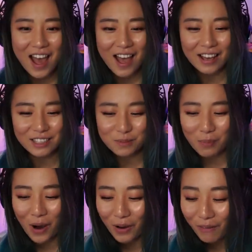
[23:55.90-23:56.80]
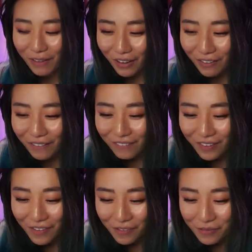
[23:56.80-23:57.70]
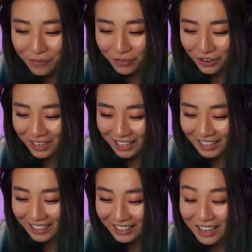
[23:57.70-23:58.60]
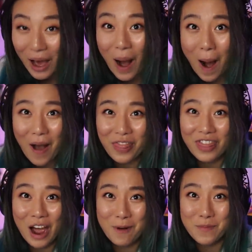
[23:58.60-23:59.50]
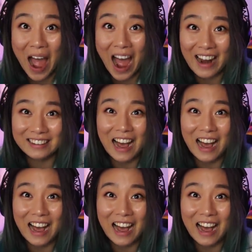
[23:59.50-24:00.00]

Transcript: Is Pogo freaking the bad